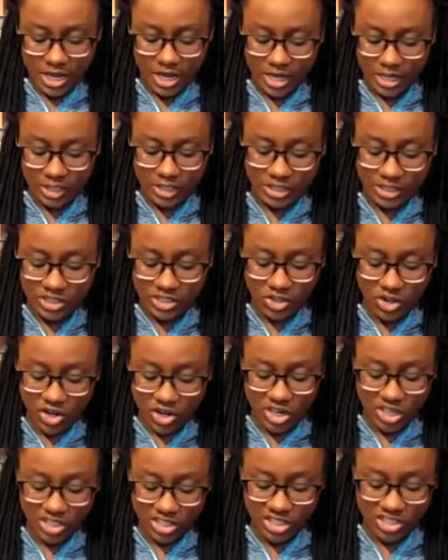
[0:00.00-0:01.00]
and it's
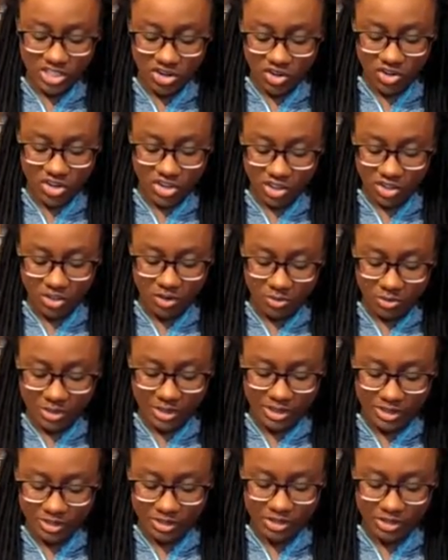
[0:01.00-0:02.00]
starting to turn a little
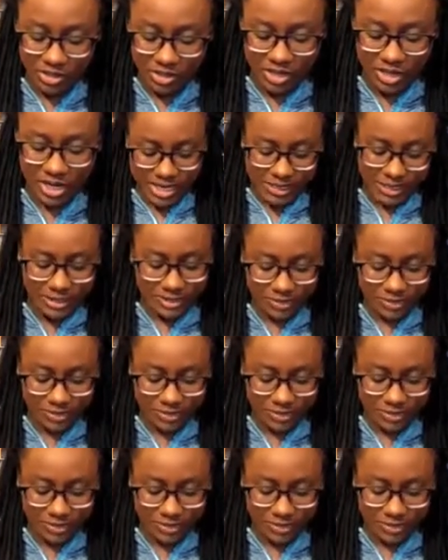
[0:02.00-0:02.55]
bit darker.